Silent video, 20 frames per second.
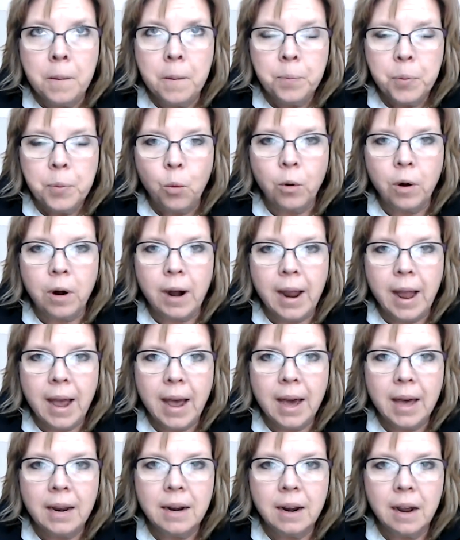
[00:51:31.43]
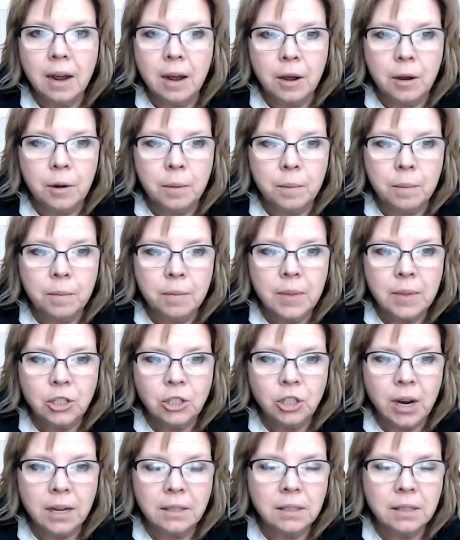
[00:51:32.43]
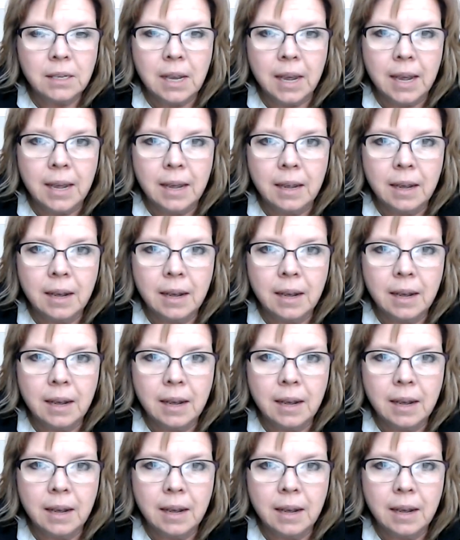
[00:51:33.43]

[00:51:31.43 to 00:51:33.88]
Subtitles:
where I had that child say,